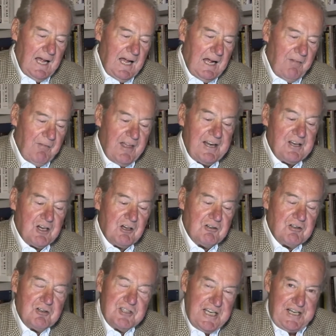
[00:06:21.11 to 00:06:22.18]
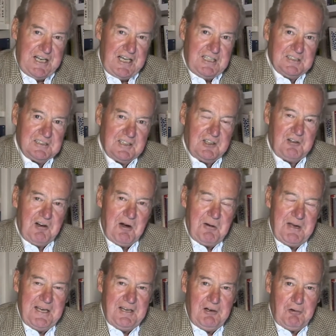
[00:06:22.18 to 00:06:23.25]
and then a dinner
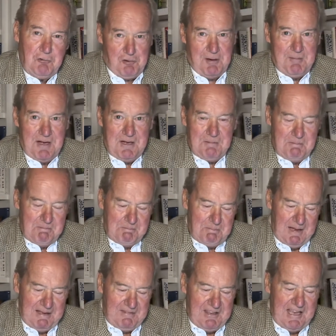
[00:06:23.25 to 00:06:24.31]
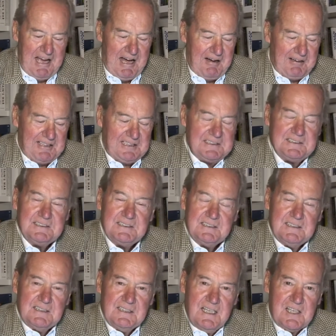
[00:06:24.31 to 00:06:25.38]
growing grimmer by the hour
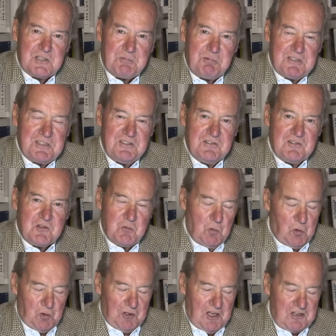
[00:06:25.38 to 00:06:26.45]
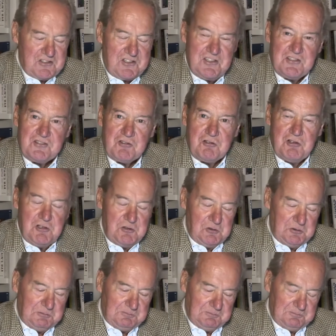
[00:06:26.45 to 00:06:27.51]
as Britain's war losses grew.